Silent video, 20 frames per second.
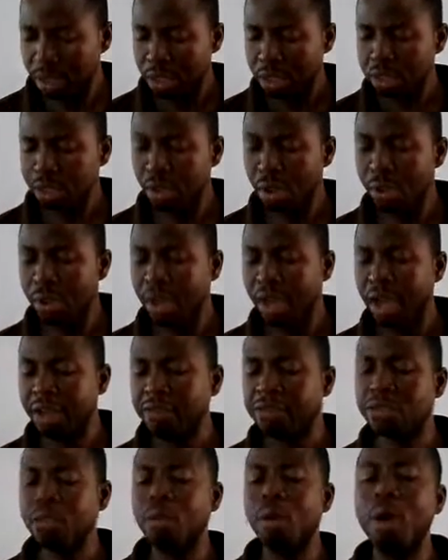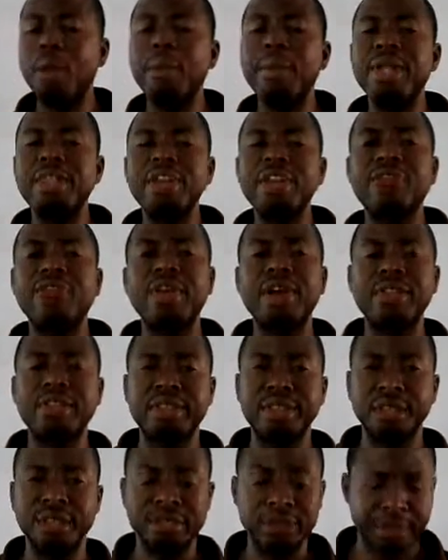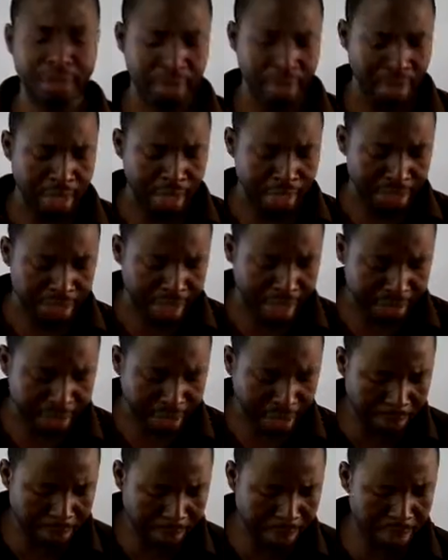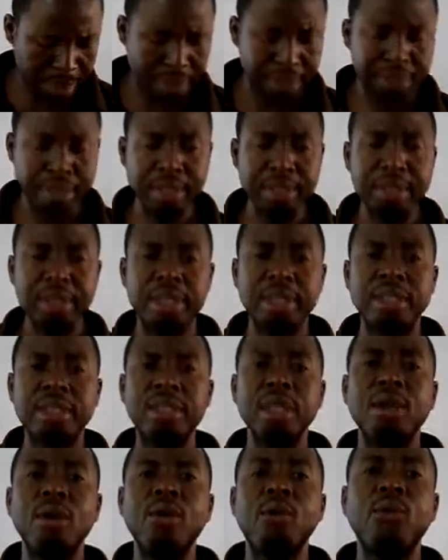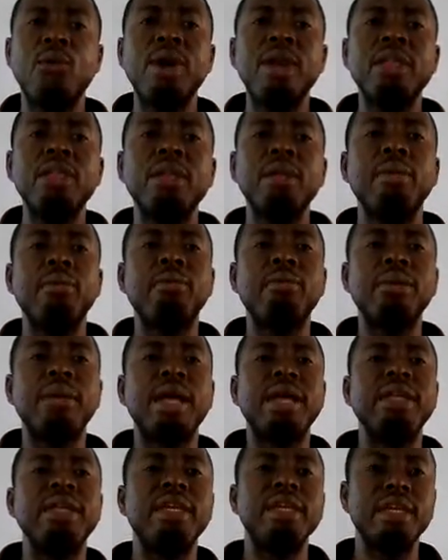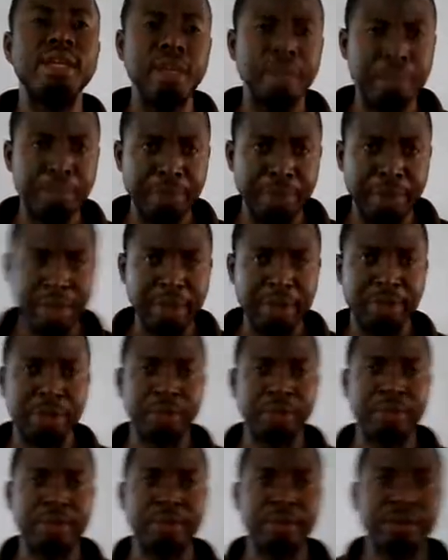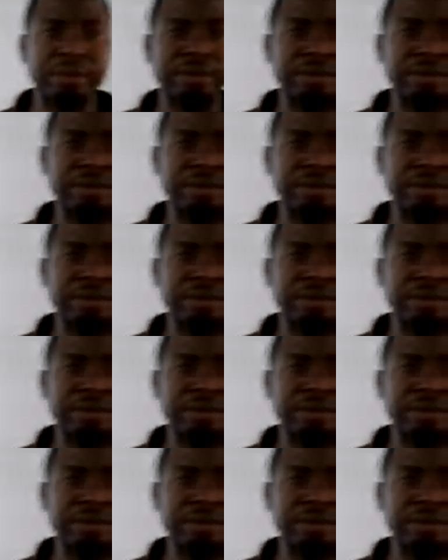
So we have so many factors that can be considered when planning meals.